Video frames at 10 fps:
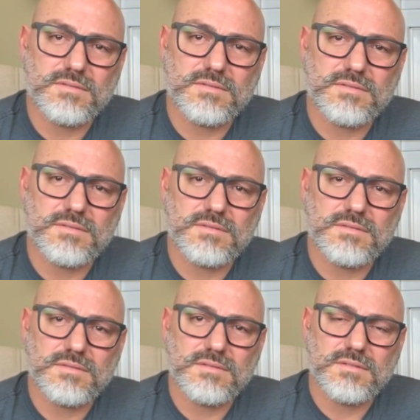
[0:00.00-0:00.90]

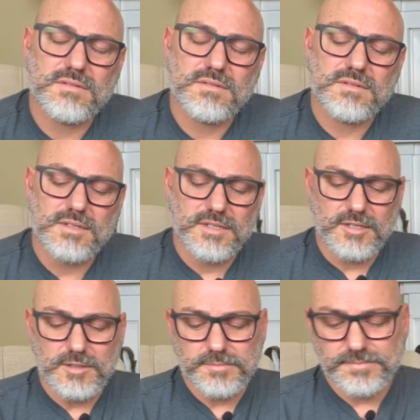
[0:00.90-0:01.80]

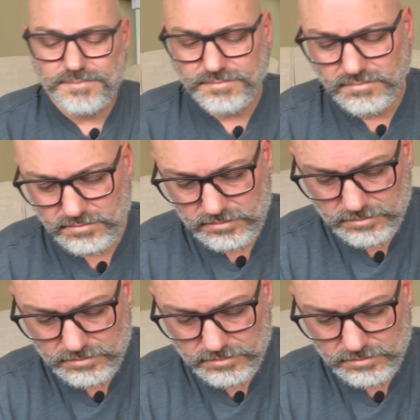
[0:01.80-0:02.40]
(no one is talking)